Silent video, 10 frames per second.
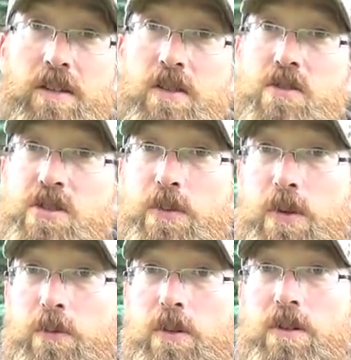Usually
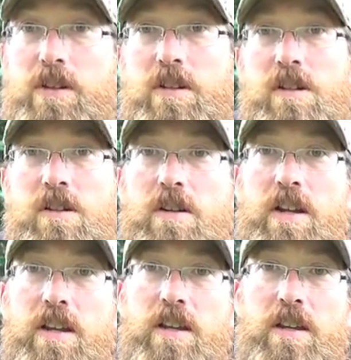when we're in a
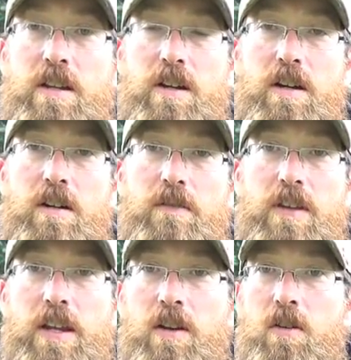hurry of
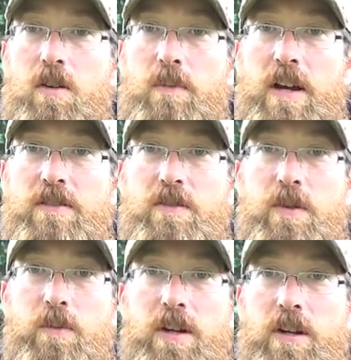getting home after
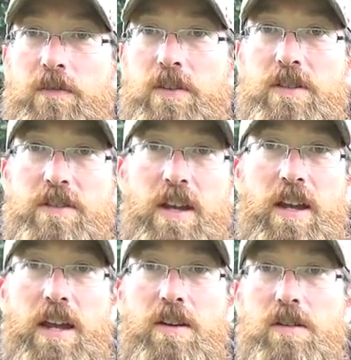we went out for the
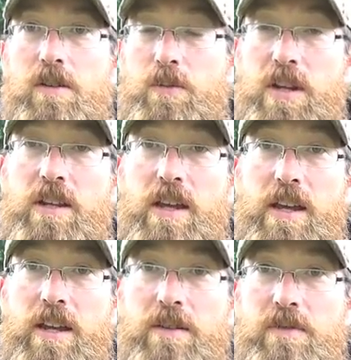day or the
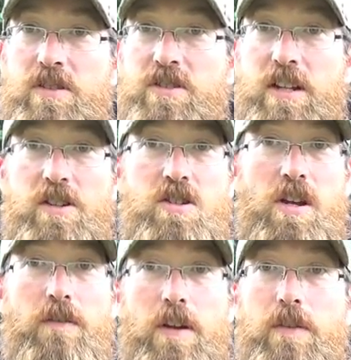weekend, we just kind of
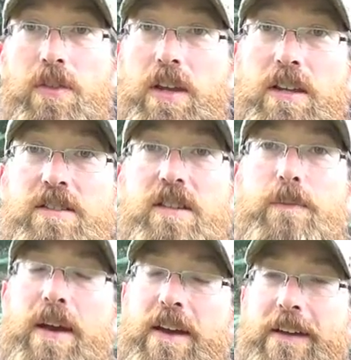shove everything into the
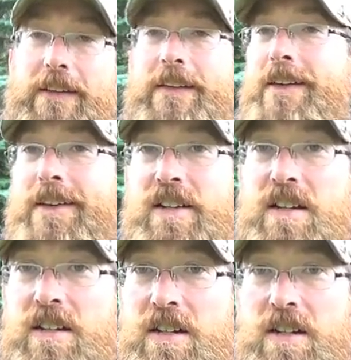pack.
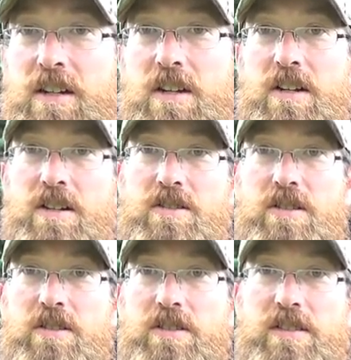
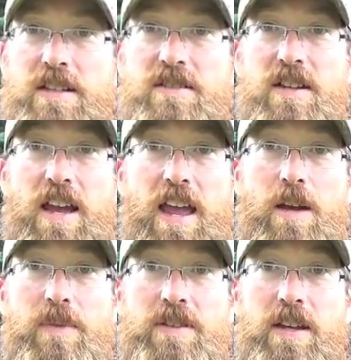So that's a
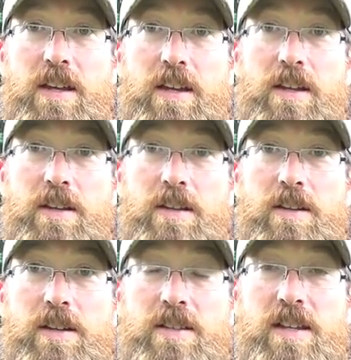habit that
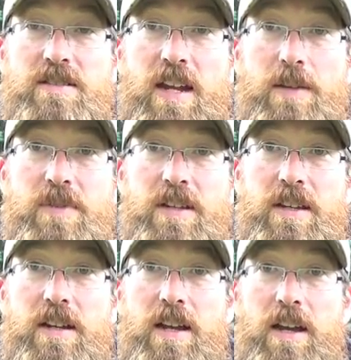it takes time to get